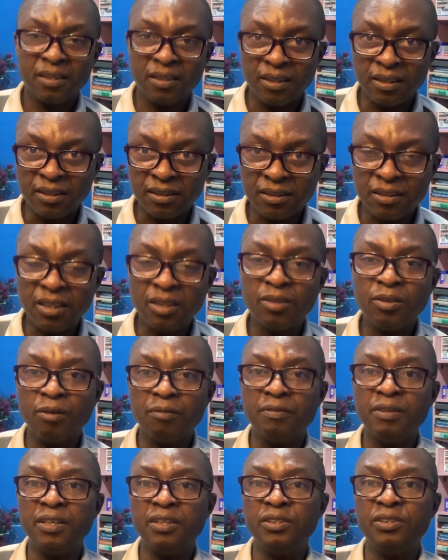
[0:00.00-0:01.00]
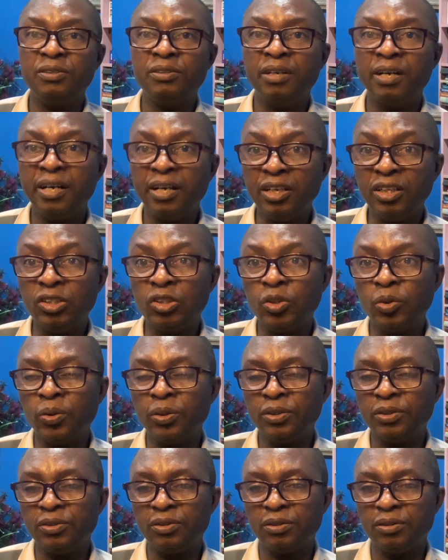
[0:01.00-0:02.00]
the state of Nigeria
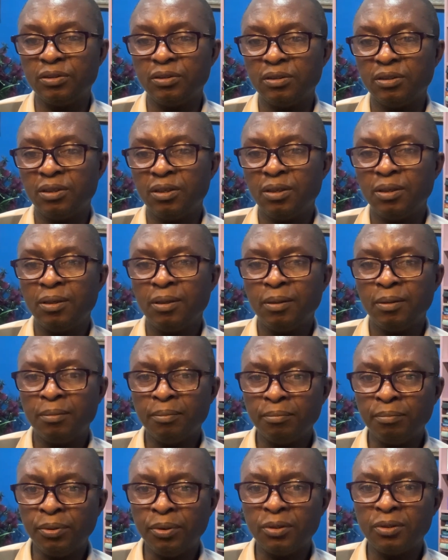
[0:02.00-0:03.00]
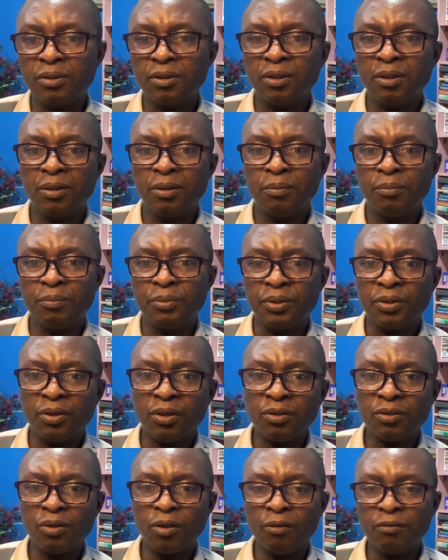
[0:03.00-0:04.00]
enjoys. But
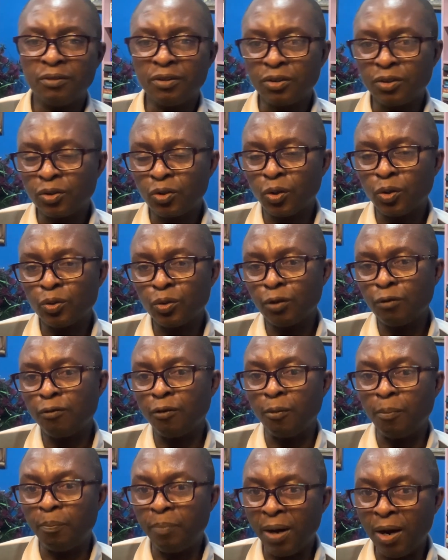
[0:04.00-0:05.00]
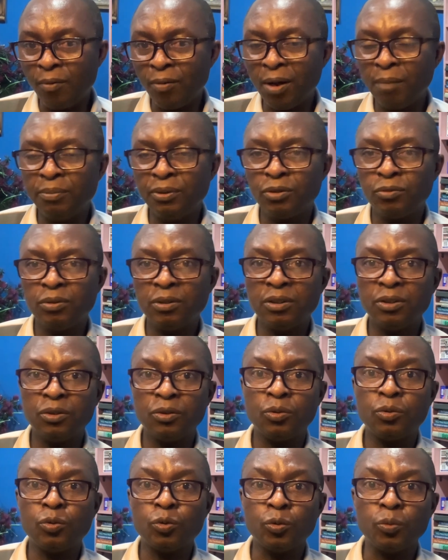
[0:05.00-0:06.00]
because of the tussle for power between
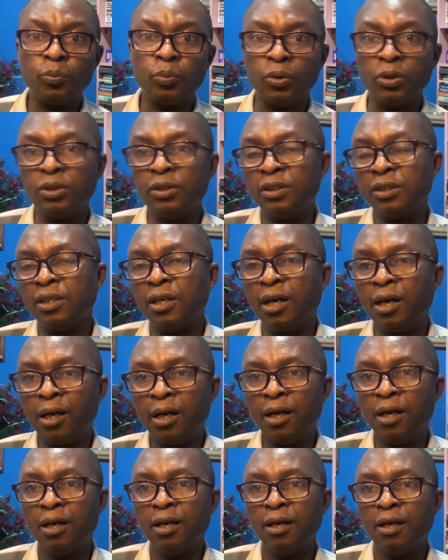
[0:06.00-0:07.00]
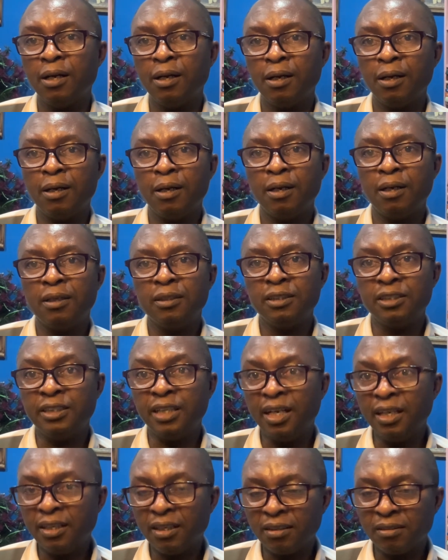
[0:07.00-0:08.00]
these two political
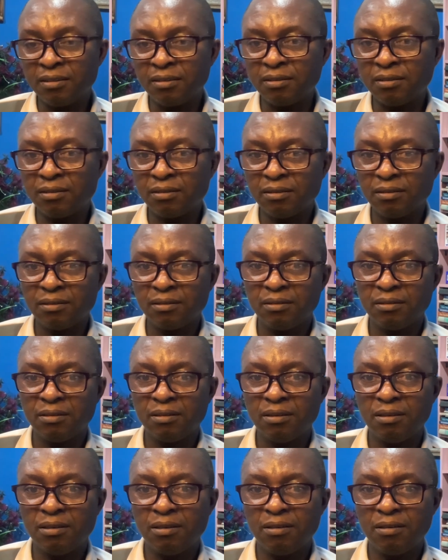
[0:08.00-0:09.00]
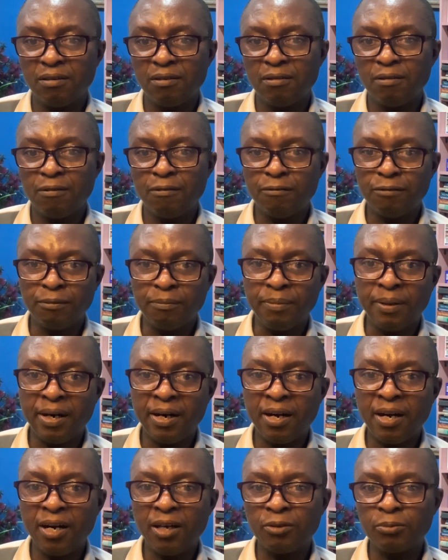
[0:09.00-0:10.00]
giants,
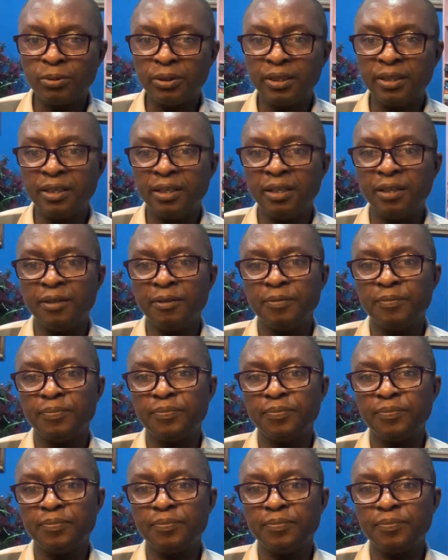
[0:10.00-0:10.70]
Fubara and Wike,